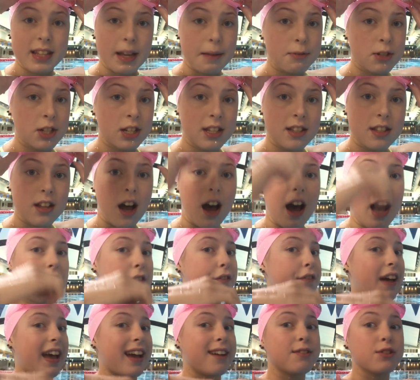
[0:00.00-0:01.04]
Is off.
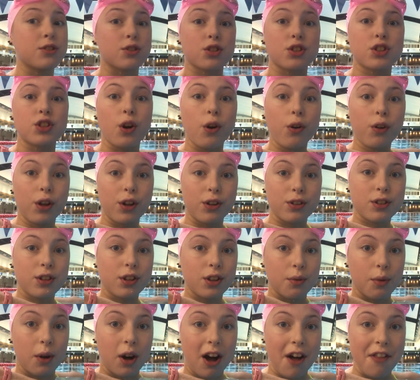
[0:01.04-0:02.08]
I was so close to the
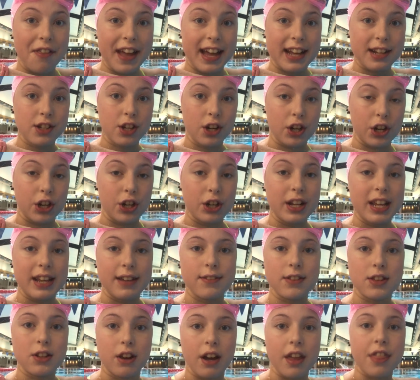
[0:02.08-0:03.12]
wall in that turn, even
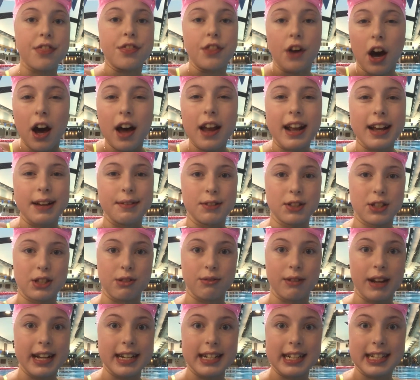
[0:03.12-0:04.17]
though I thought I was the
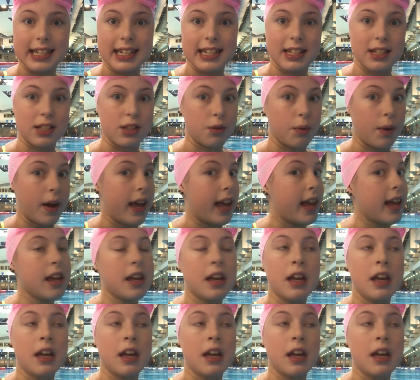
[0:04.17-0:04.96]
right distance away.